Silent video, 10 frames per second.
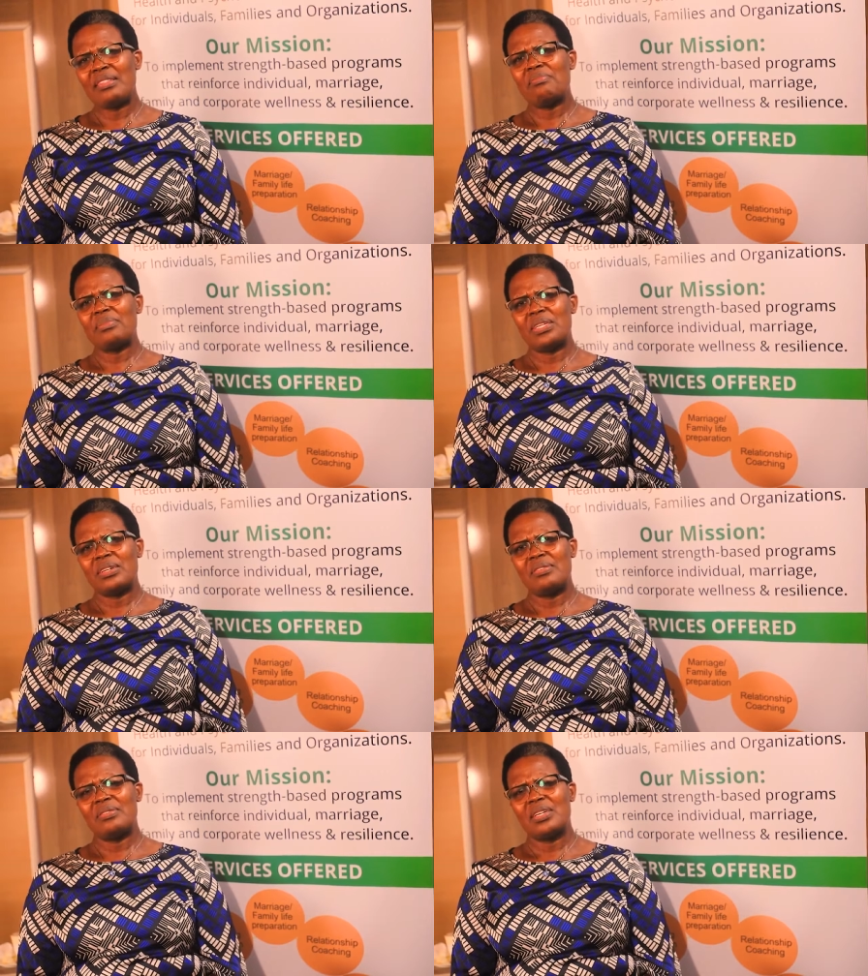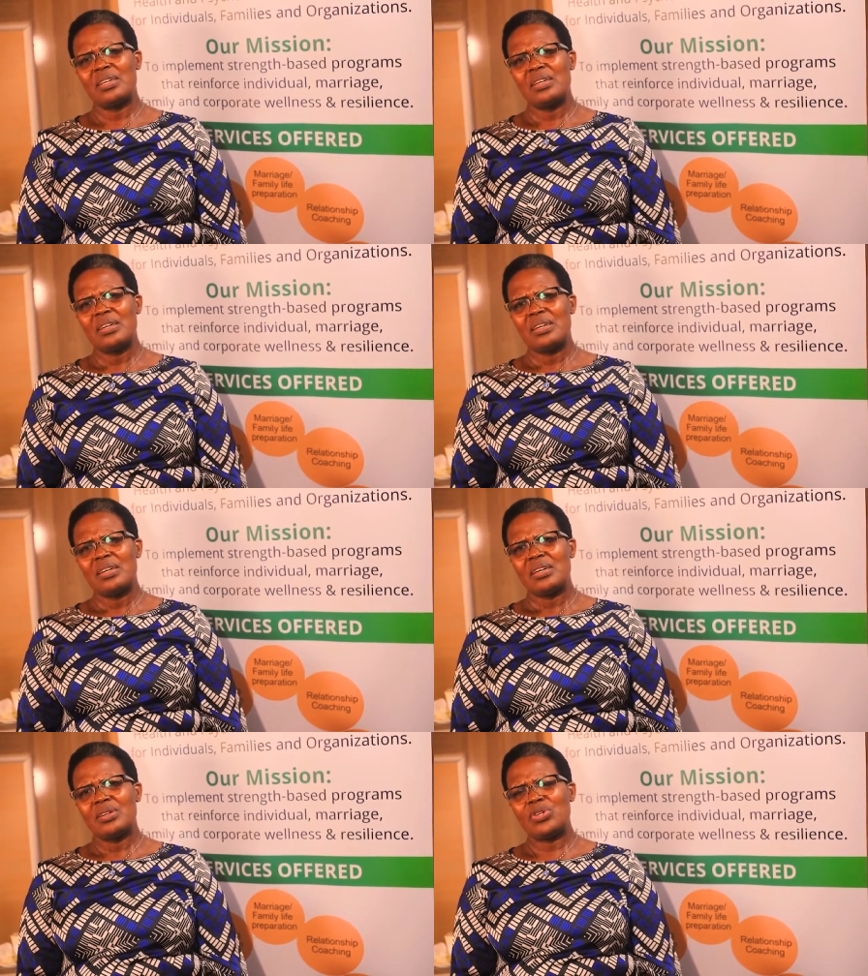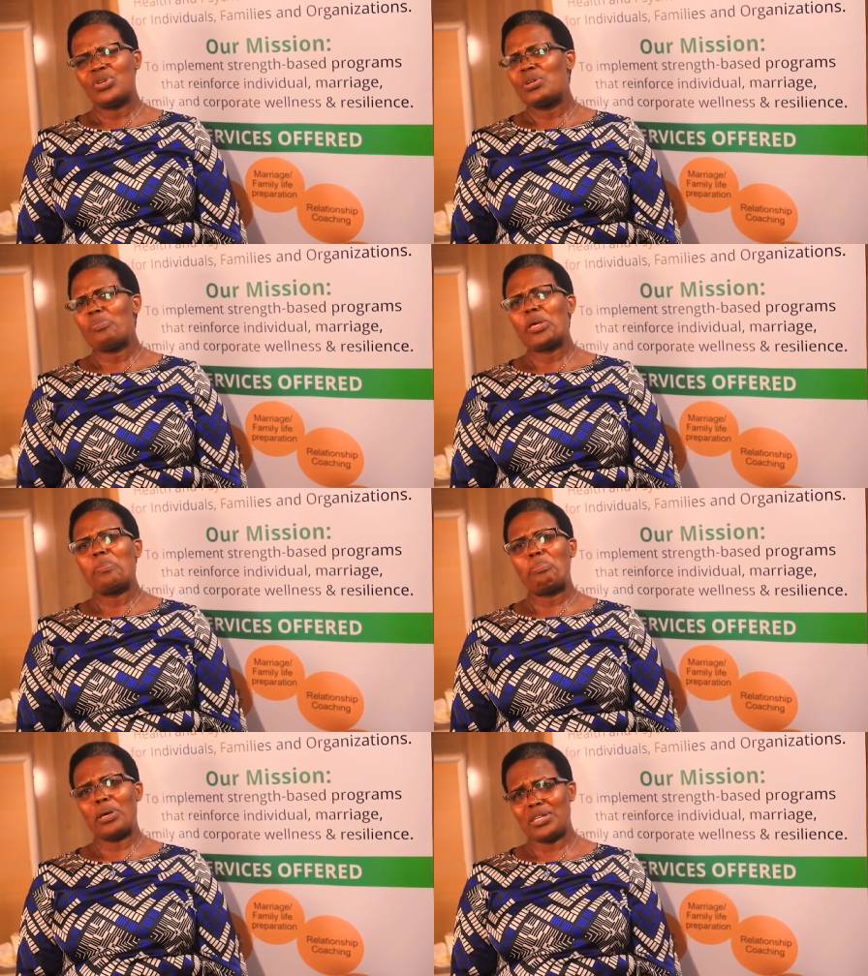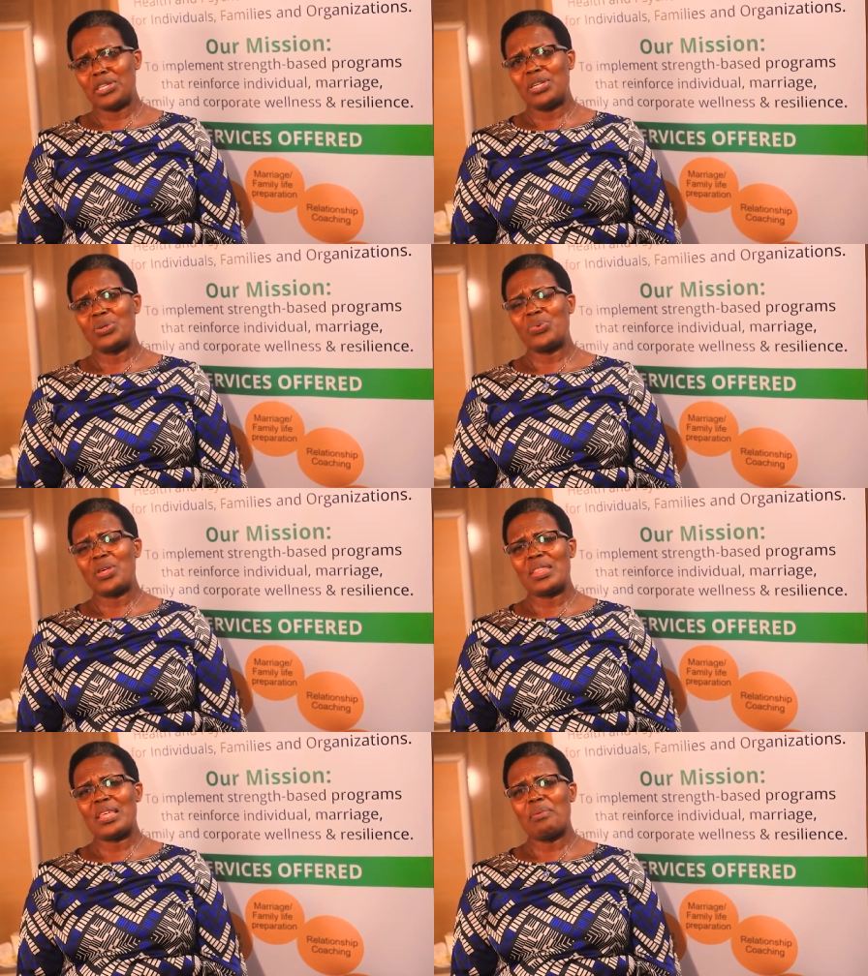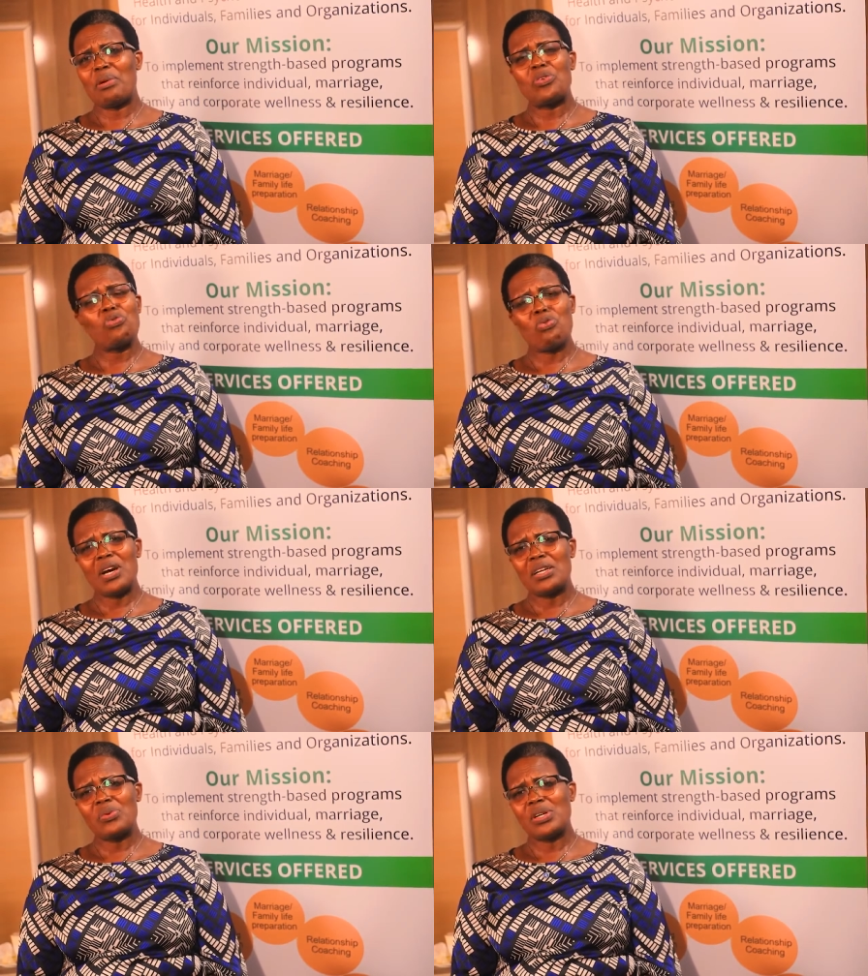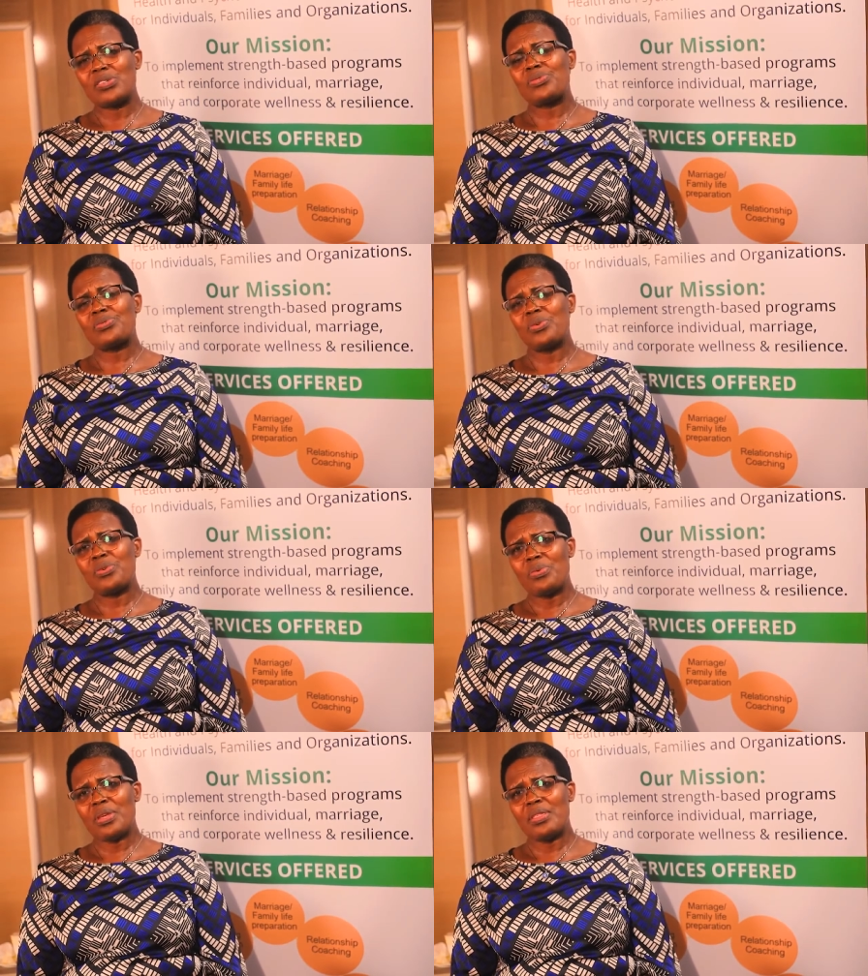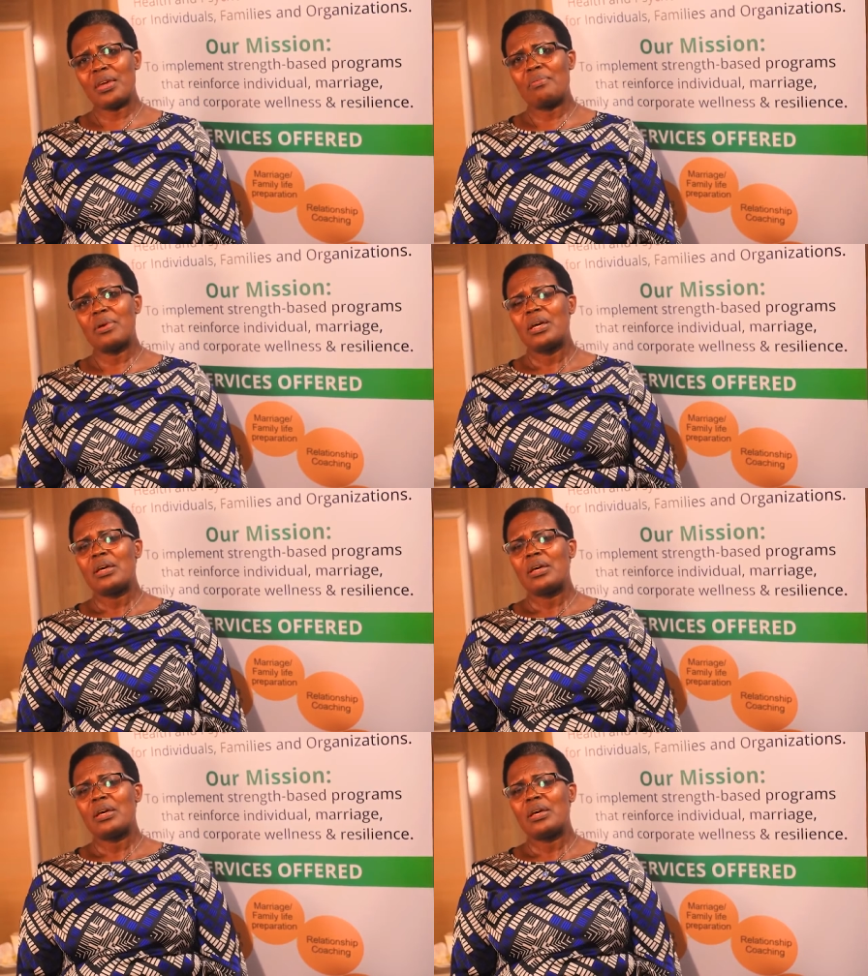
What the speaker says: them down. Don't be impatient with them and wonder what's wrong with them.